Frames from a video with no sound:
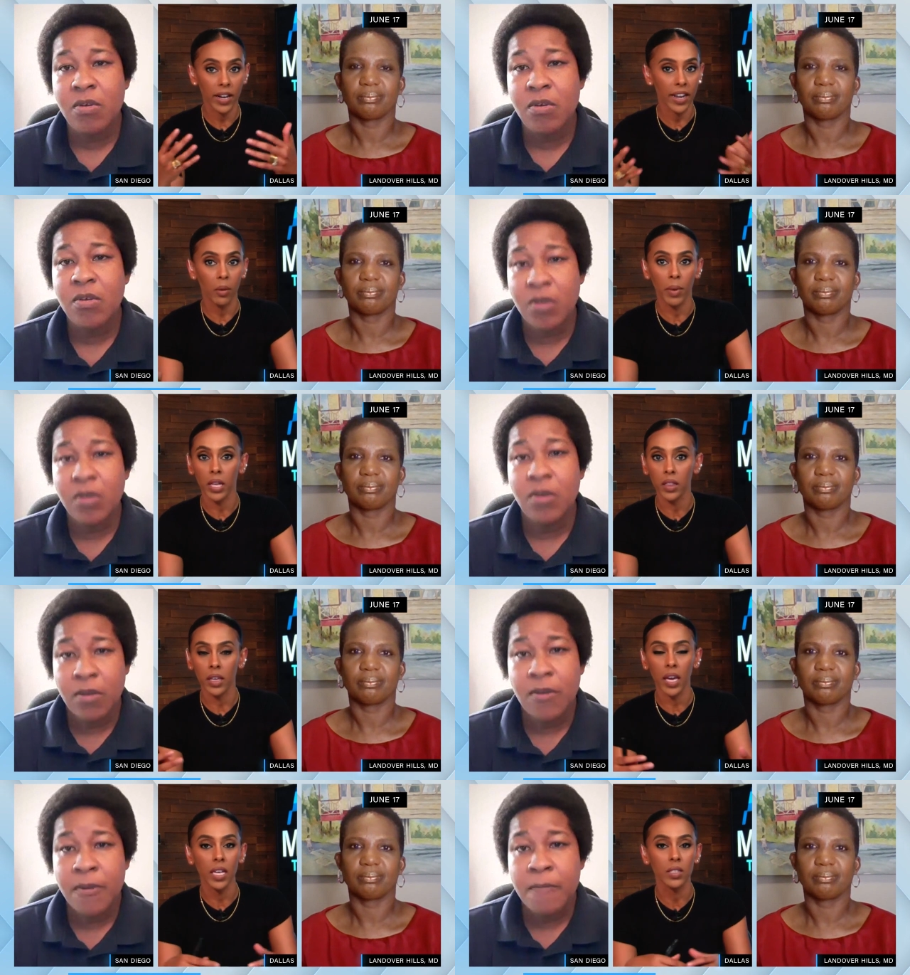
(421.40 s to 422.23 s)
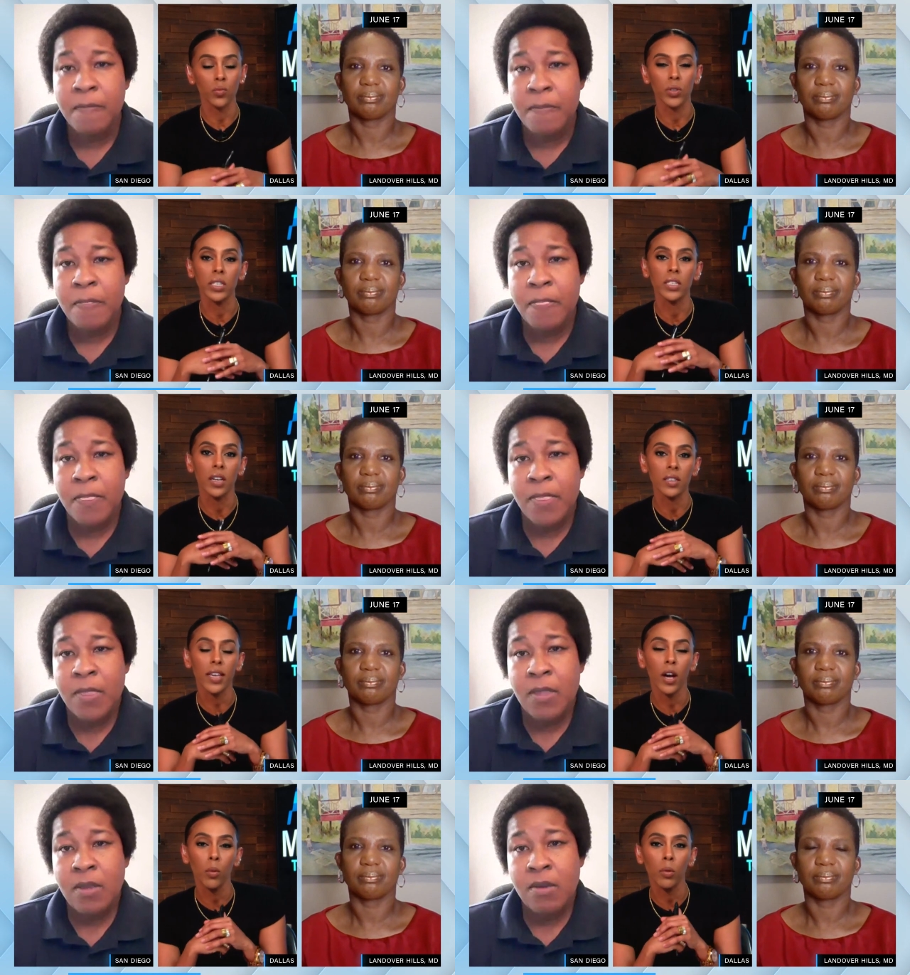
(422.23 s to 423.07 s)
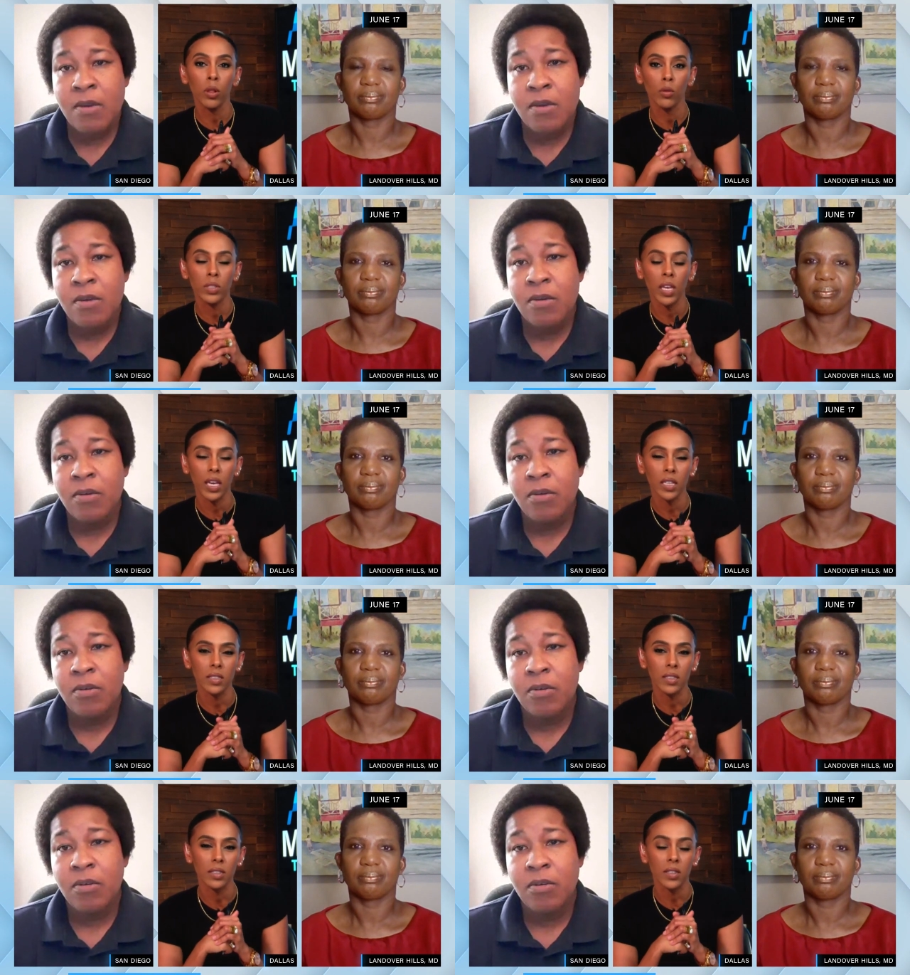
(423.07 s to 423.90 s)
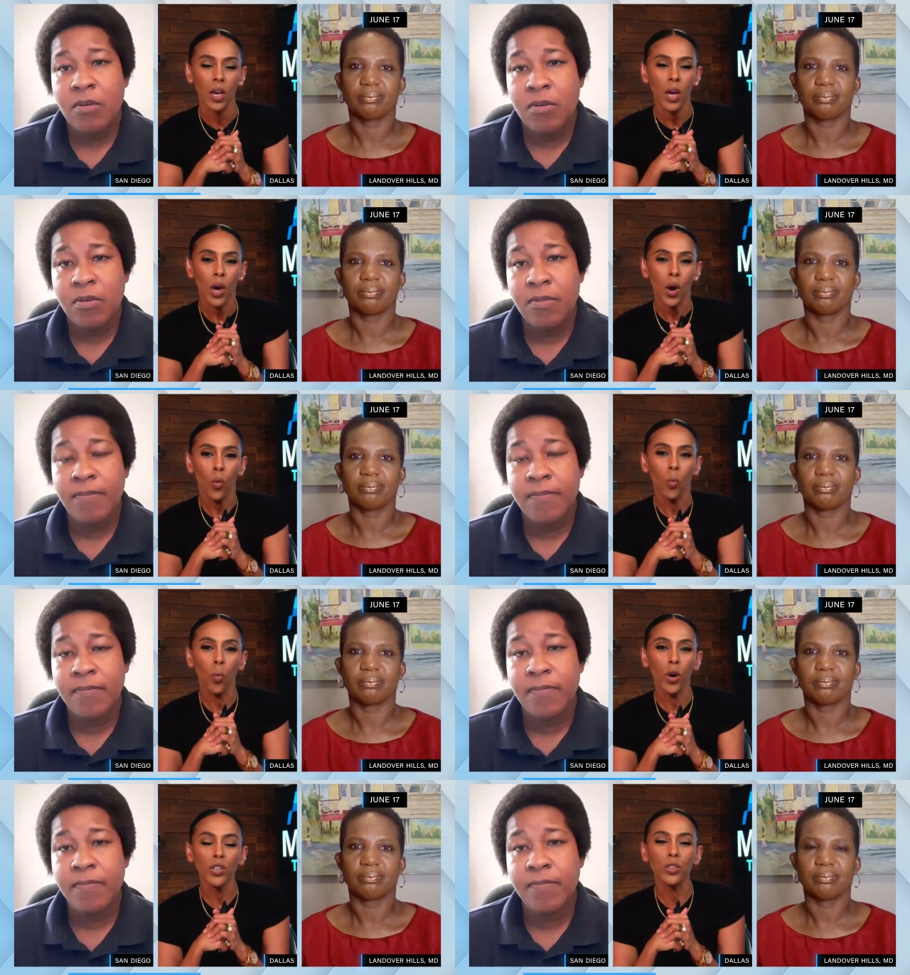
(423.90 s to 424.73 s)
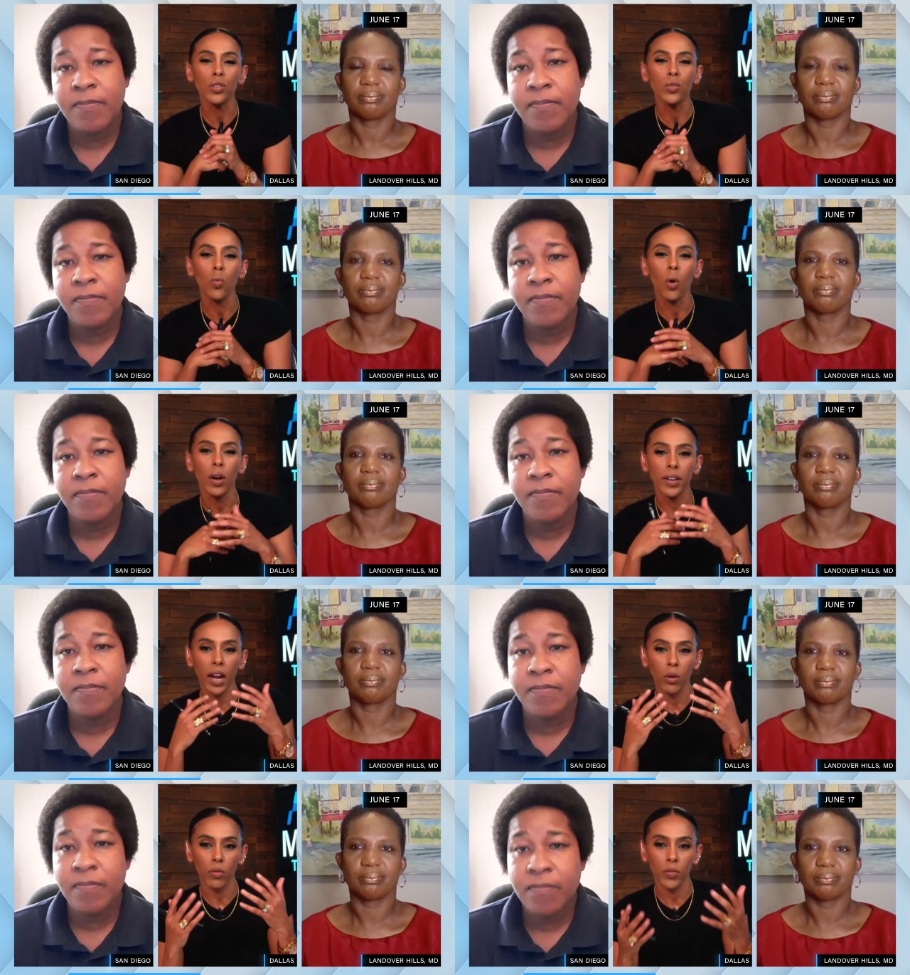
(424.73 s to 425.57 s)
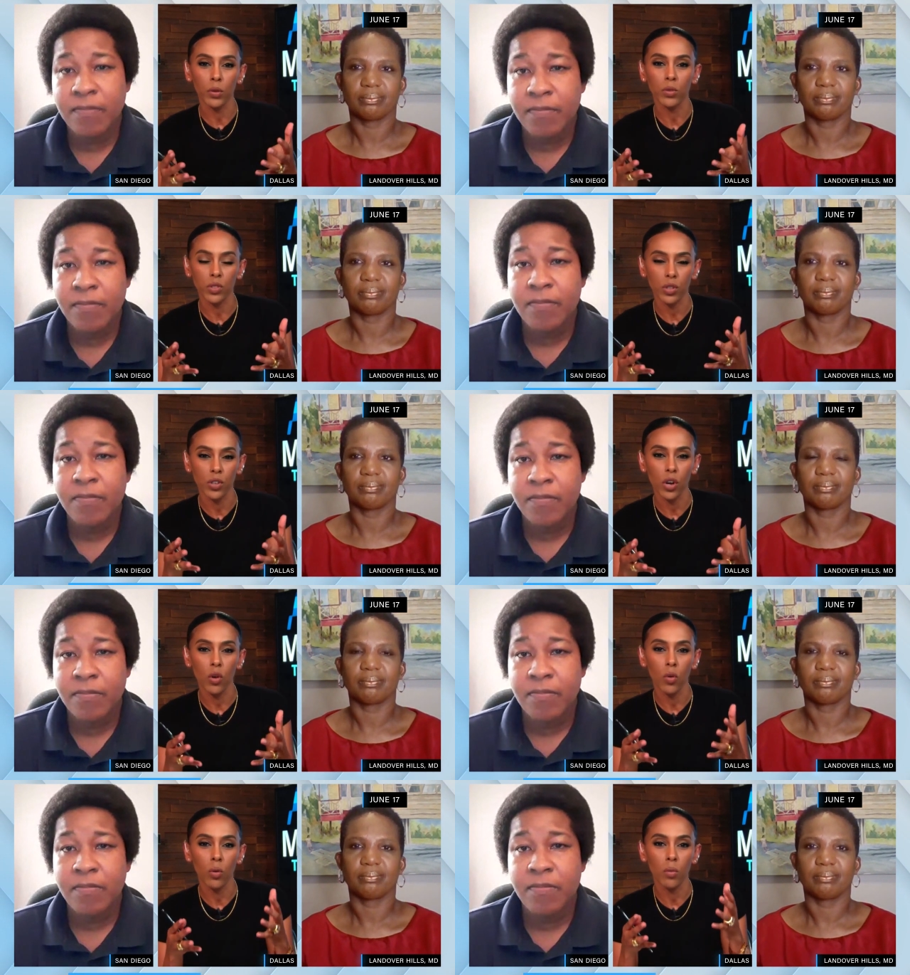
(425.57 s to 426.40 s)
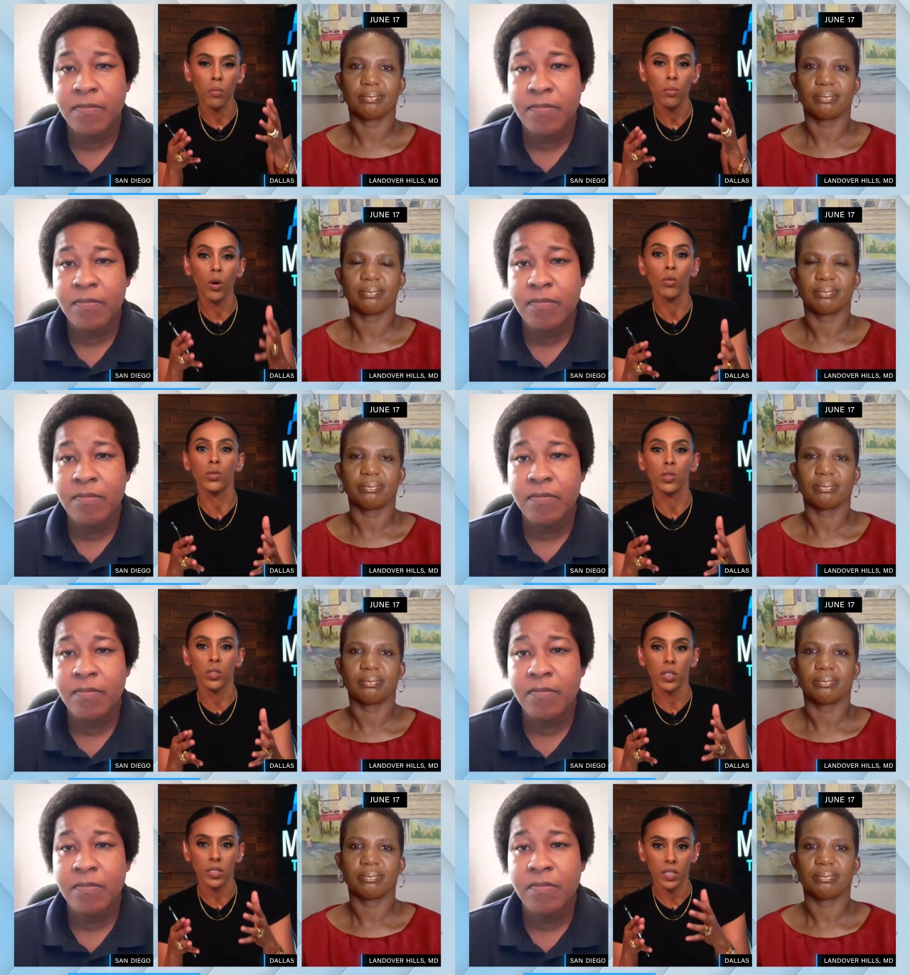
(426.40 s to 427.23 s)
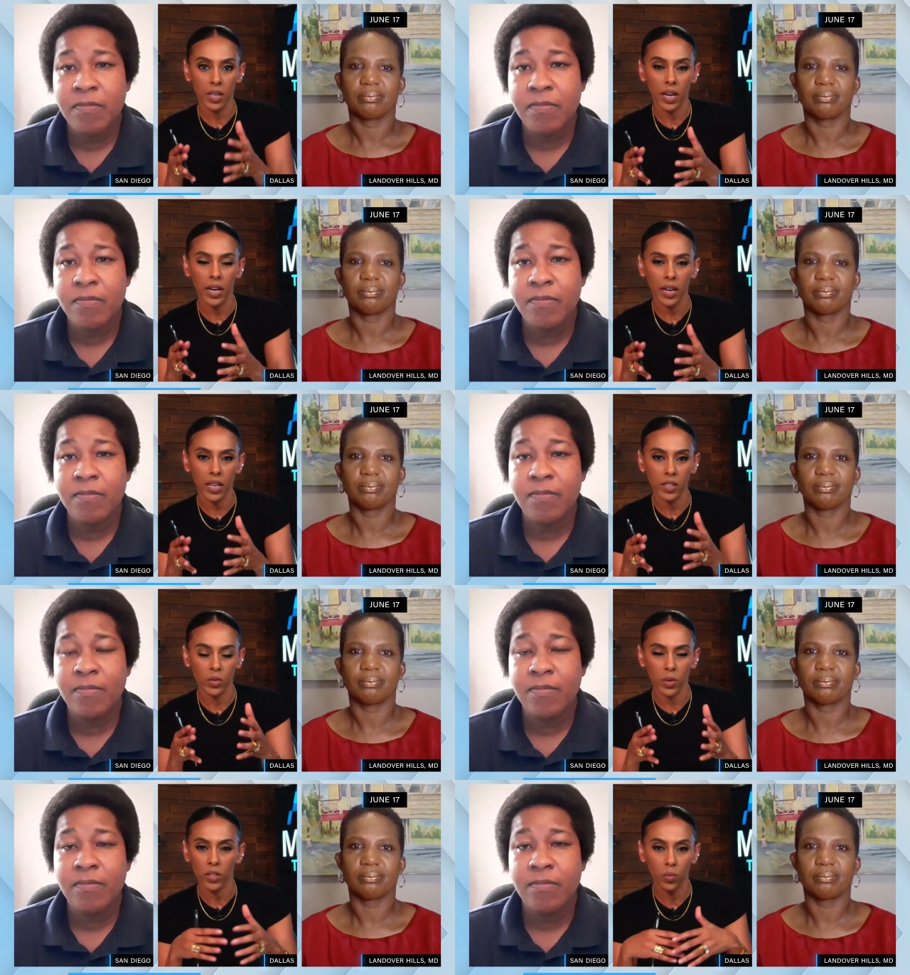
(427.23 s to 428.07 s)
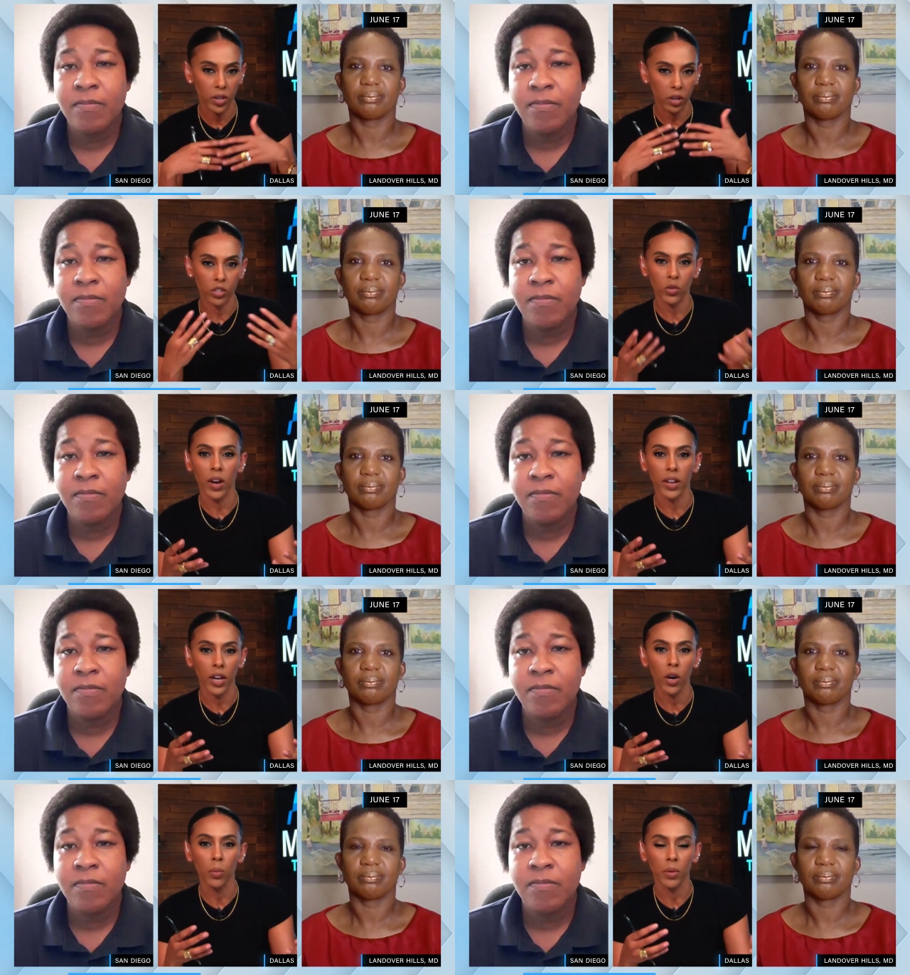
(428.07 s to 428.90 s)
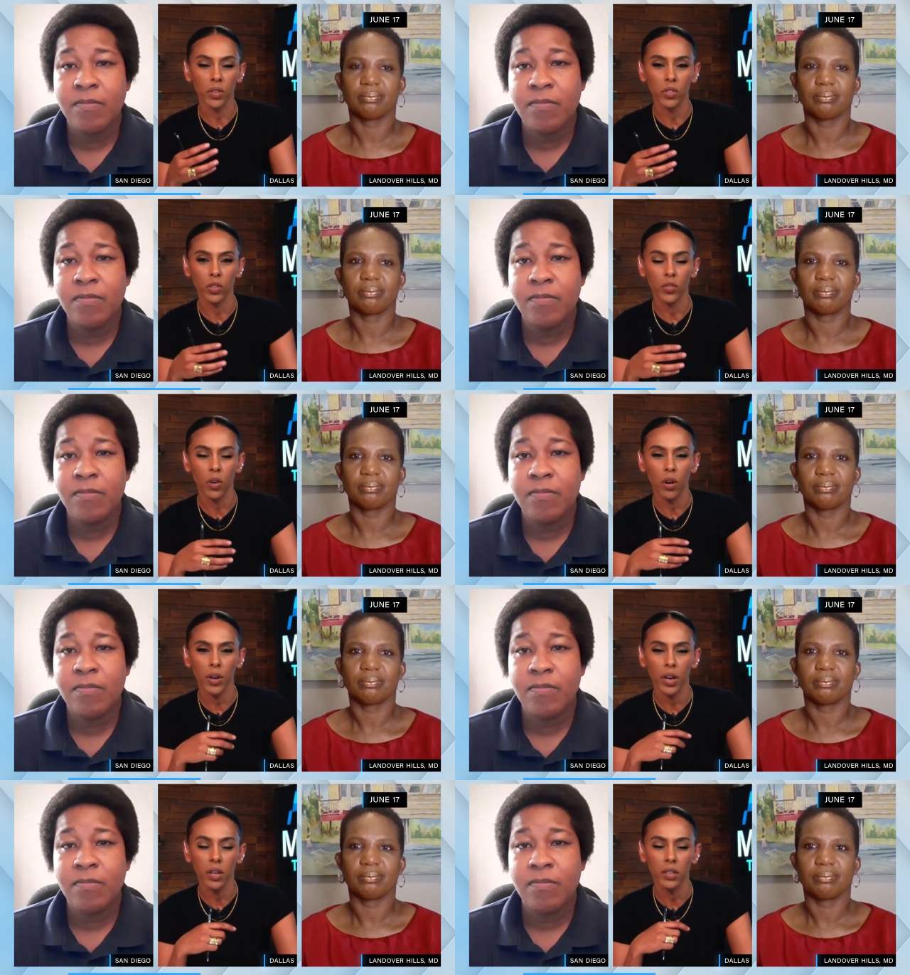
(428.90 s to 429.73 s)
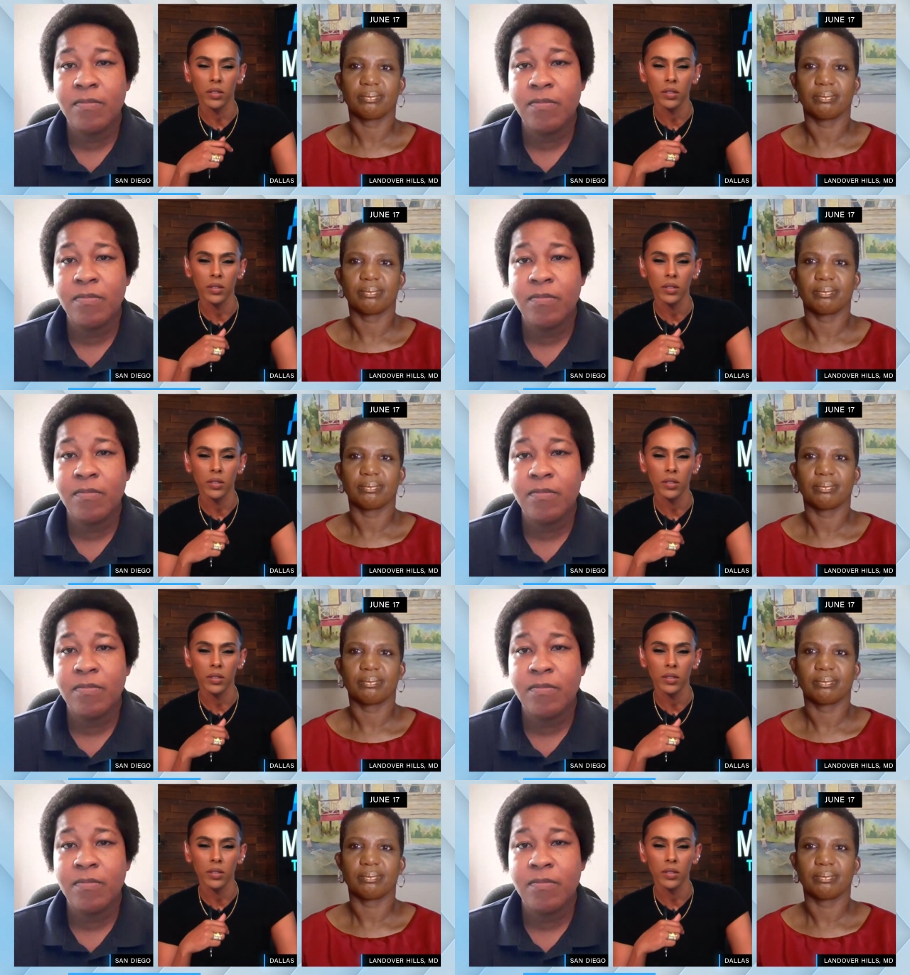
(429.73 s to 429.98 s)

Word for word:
Speaker 1: now, making the case really does help close cases. What do you want our viewers to know most tonight as, as we all try to help in the search for Arianna?